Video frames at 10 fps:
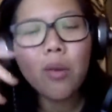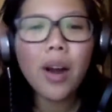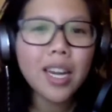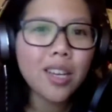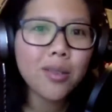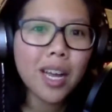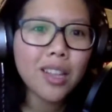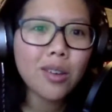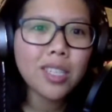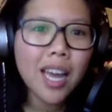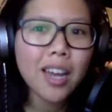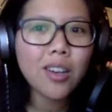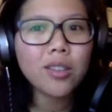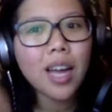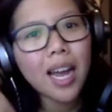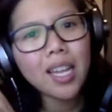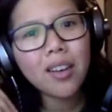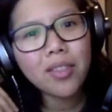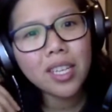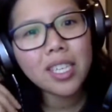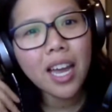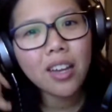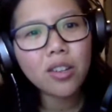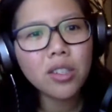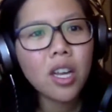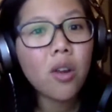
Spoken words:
Why do you like those candles? I love these candles,